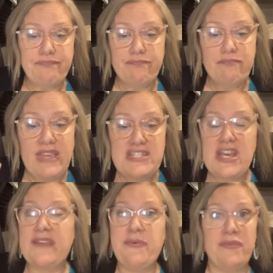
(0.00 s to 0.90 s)
shine
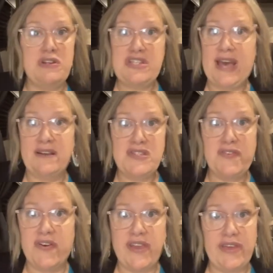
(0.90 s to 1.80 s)
through those shadows for
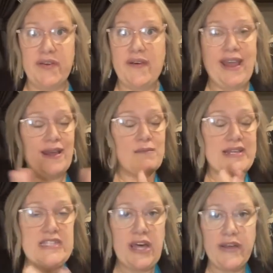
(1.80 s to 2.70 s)
you. And I'm going to
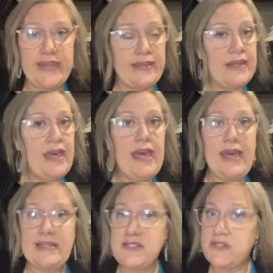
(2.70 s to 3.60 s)
tell you,
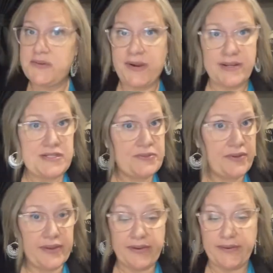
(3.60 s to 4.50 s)
it's too hard to do it on
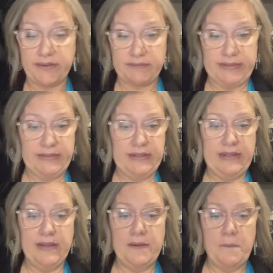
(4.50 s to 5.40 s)
your own.
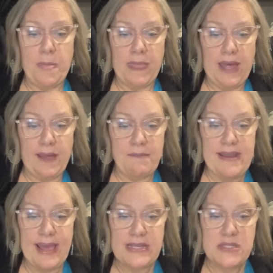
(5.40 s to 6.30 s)
The
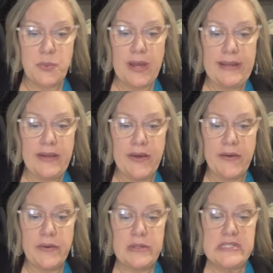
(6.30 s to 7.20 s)
next one
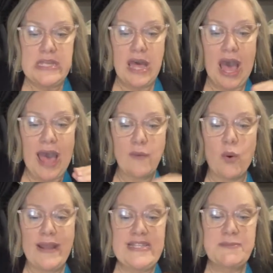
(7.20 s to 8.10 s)
goes, I want to
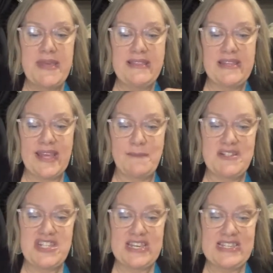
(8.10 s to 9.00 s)
speak the name of
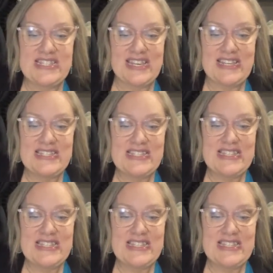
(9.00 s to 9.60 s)
Jesus